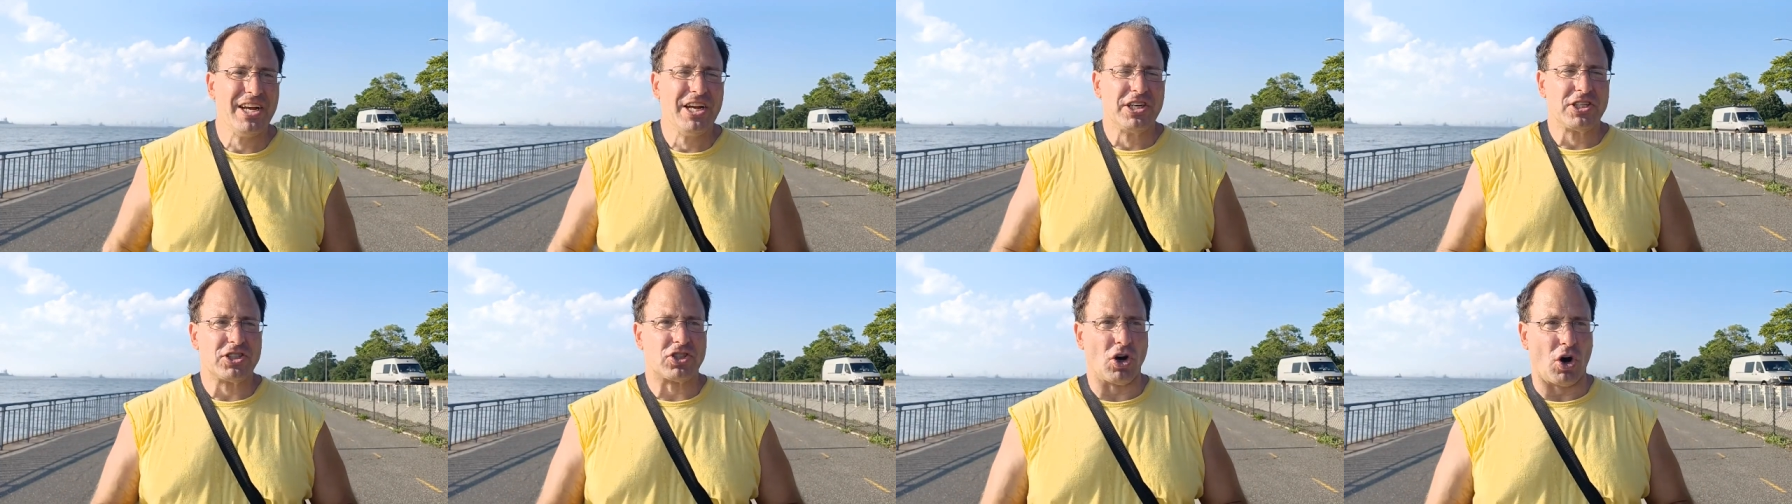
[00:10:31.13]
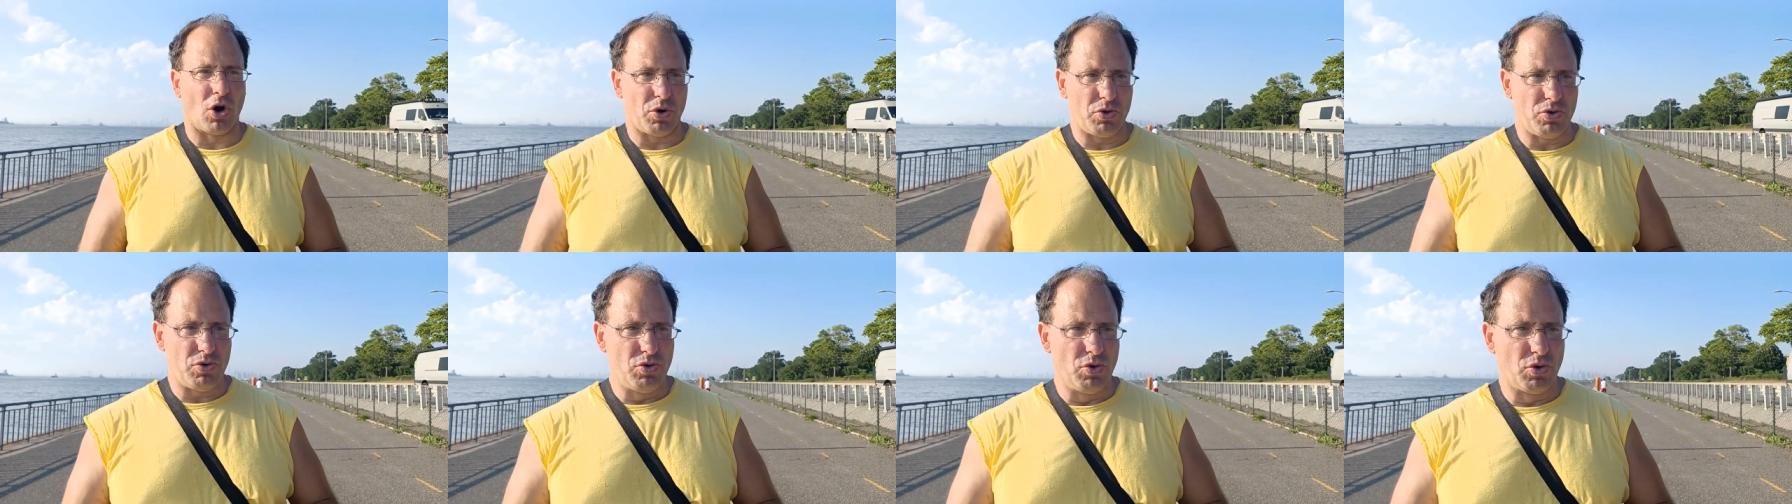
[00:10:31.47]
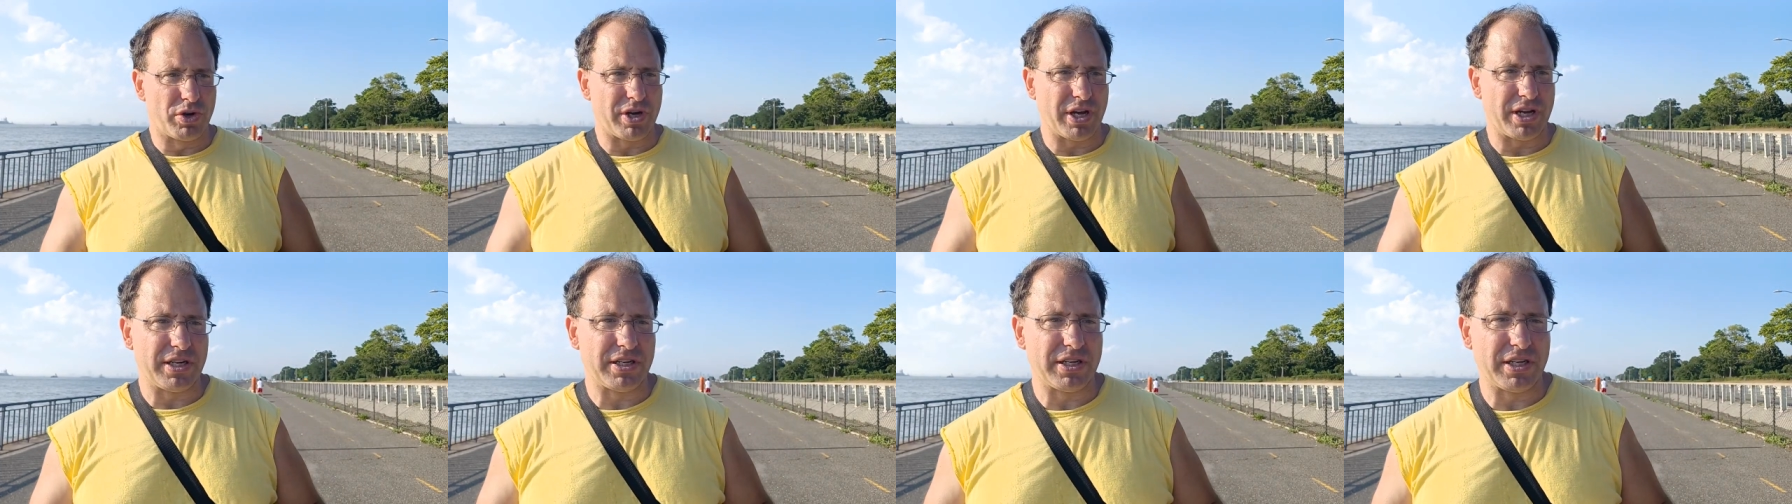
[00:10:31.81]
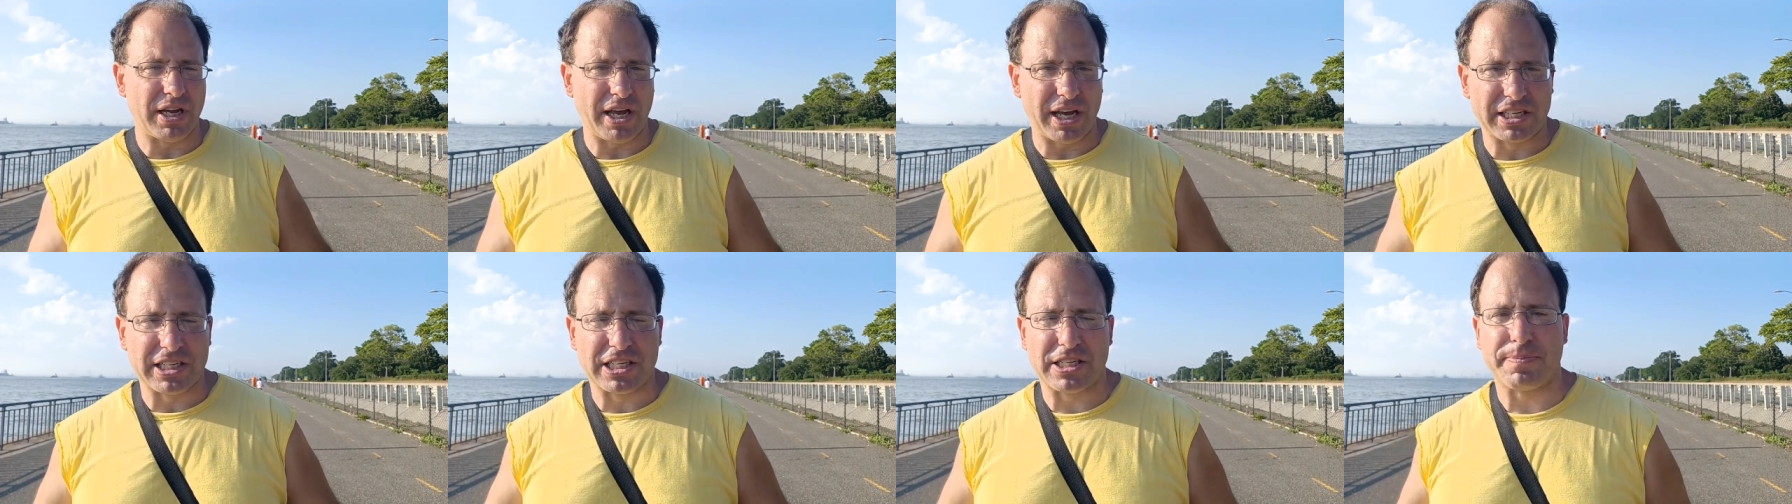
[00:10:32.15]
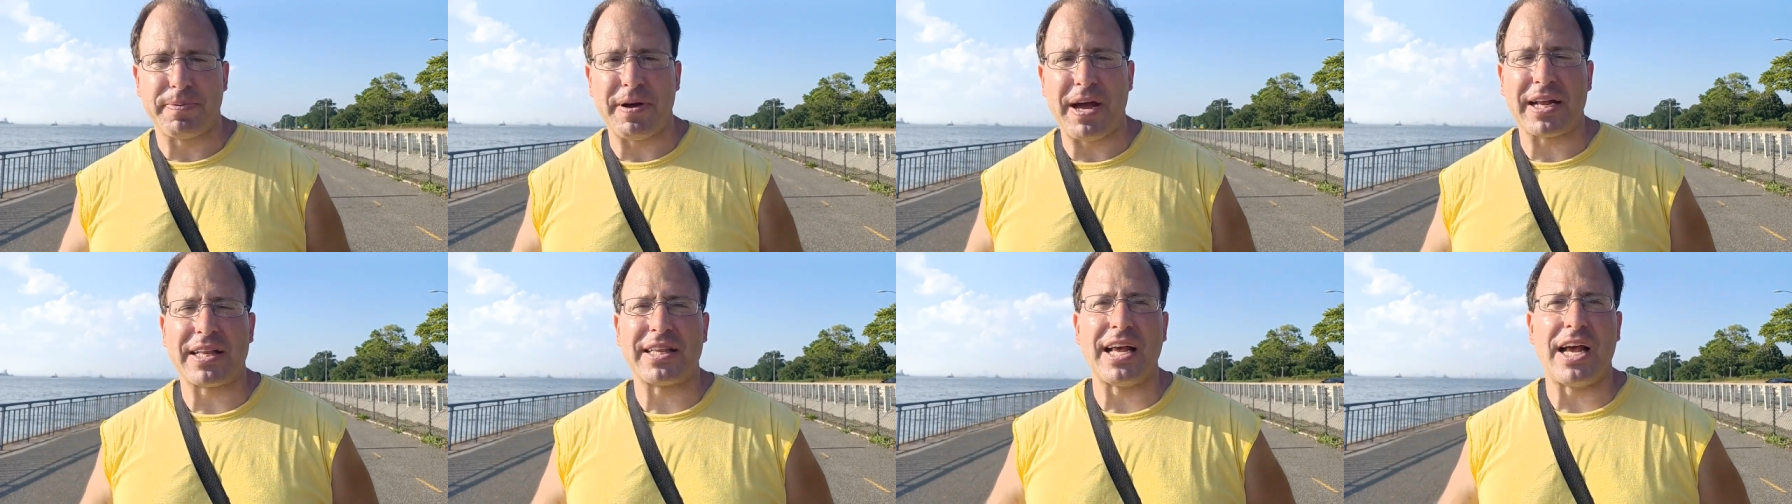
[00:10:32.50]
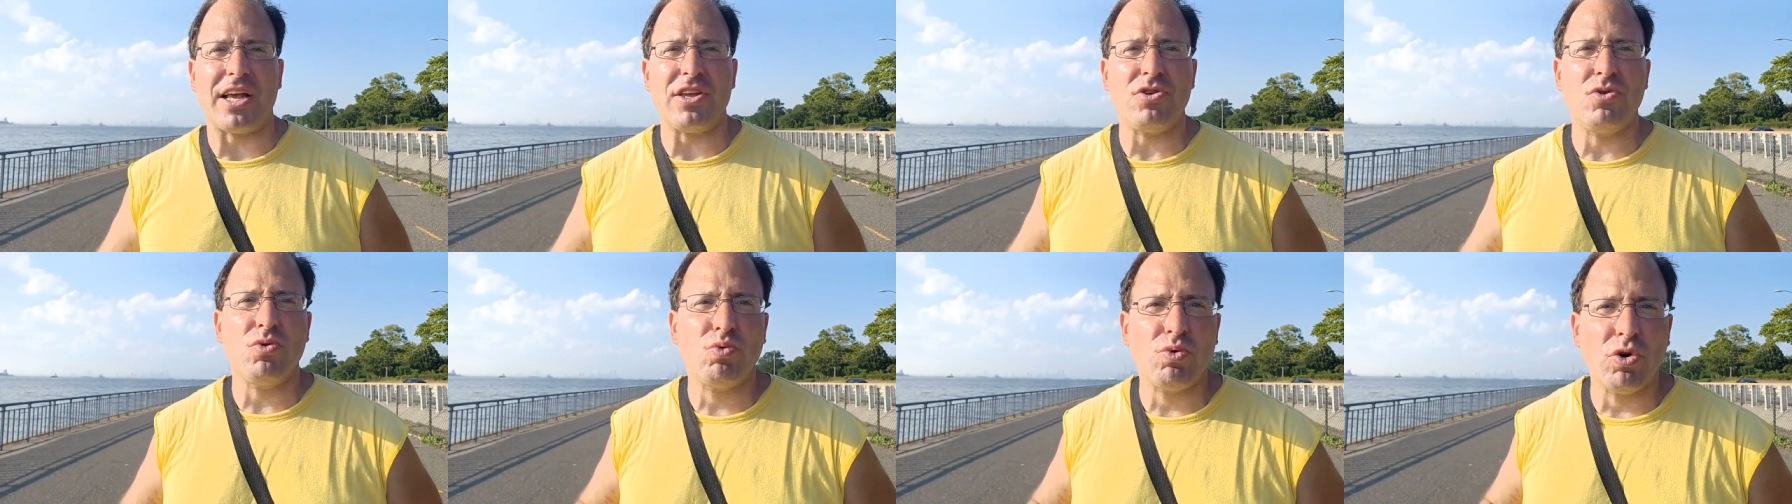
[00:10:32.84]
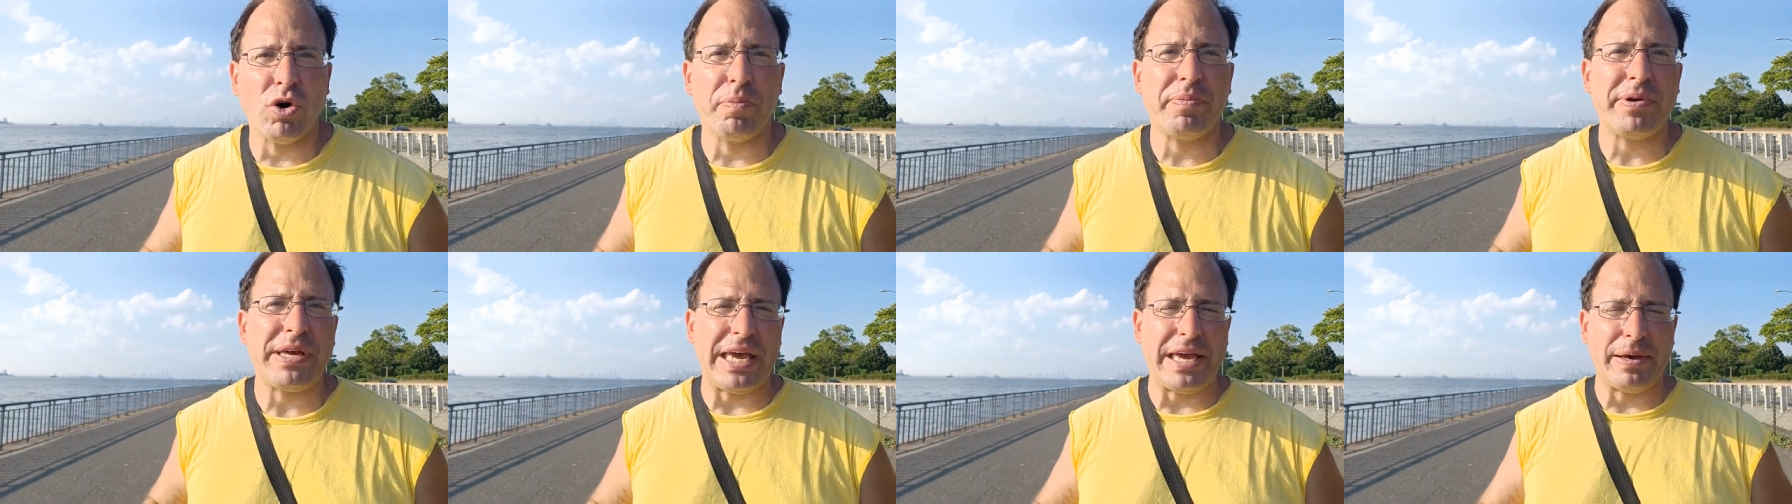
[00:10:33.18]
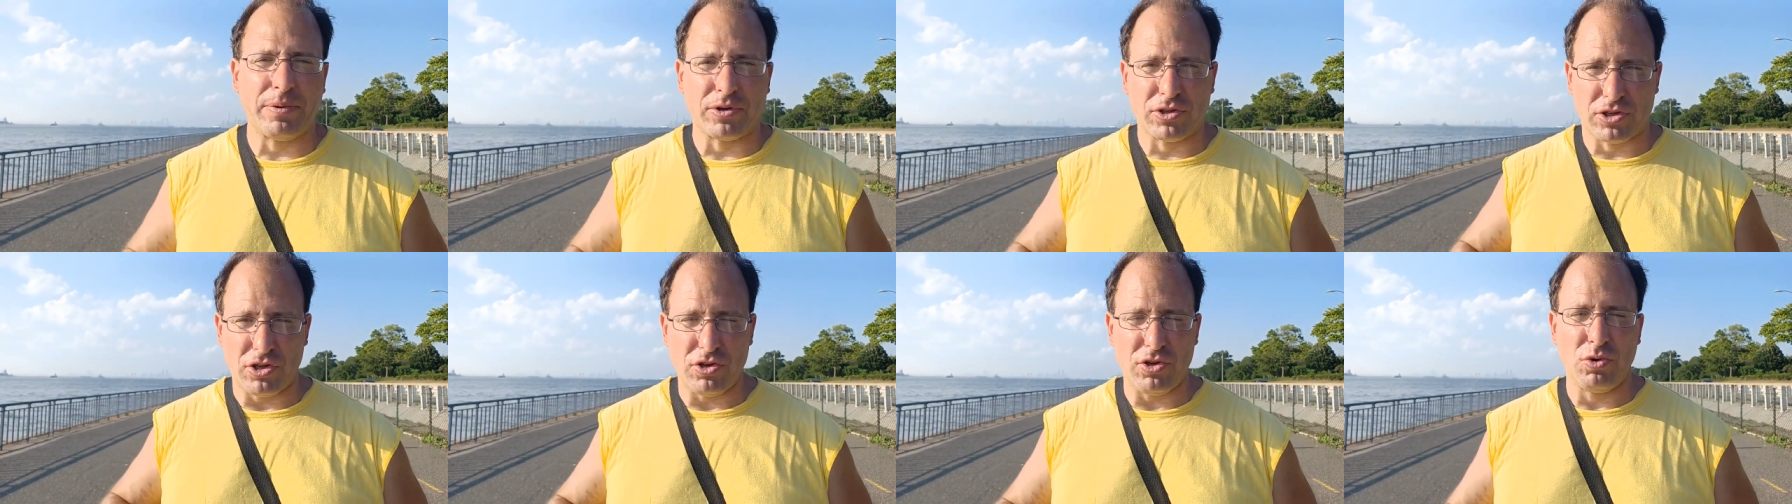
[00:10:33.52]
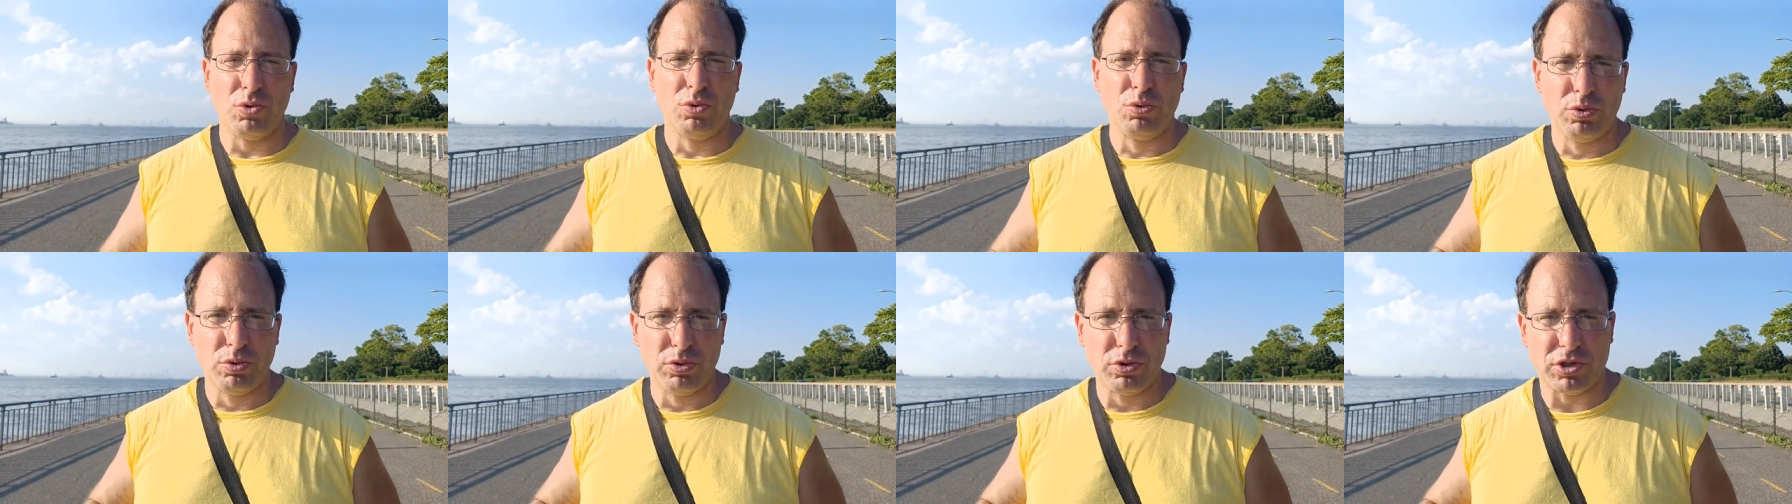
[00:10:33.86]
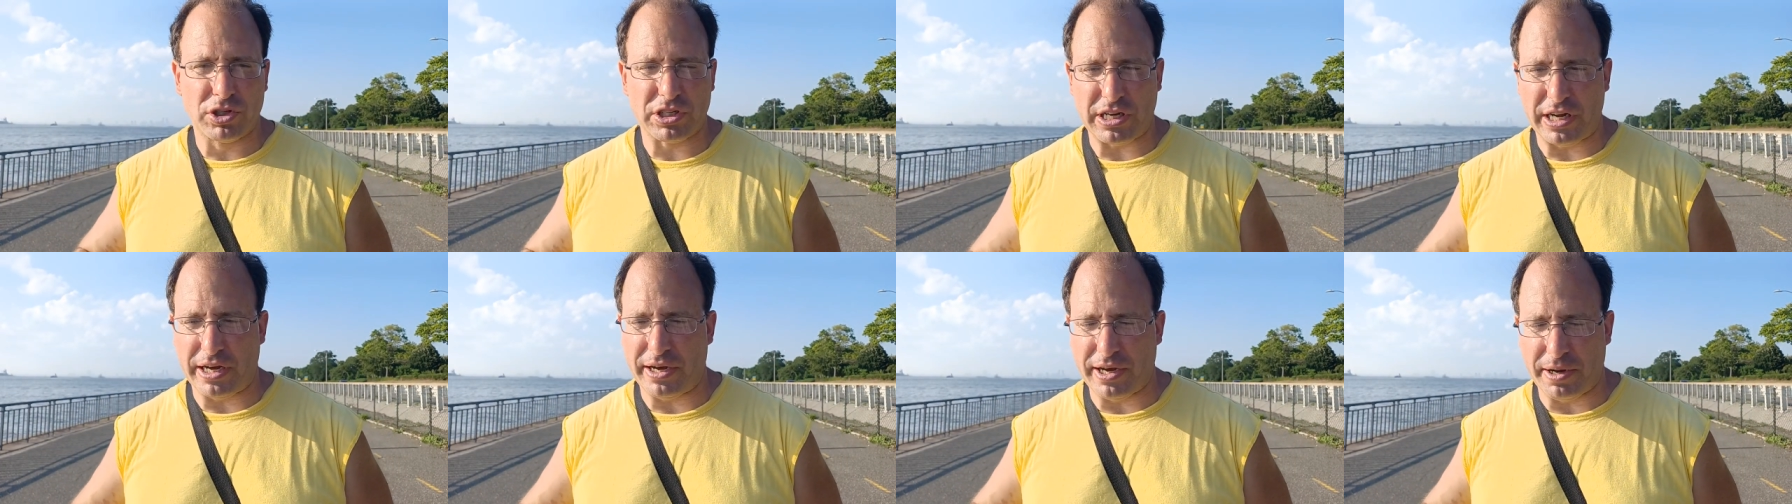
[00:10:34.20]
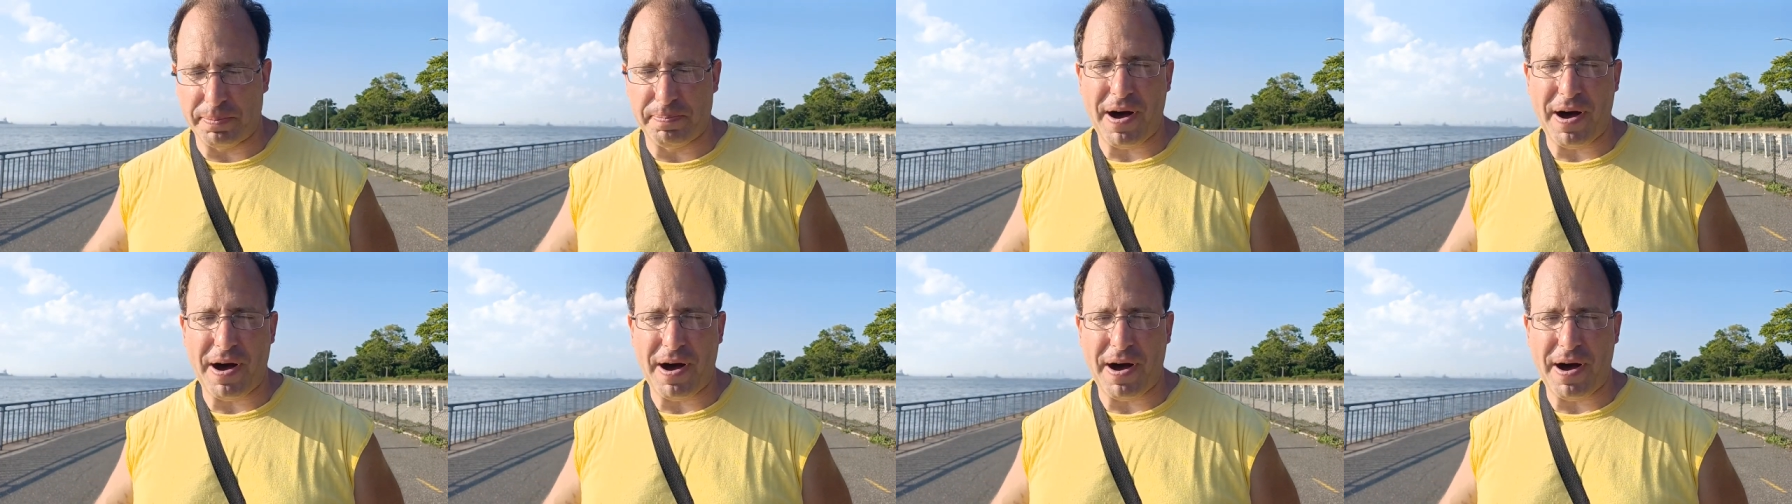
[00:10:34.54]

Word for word: So you can expect that you will be able to use a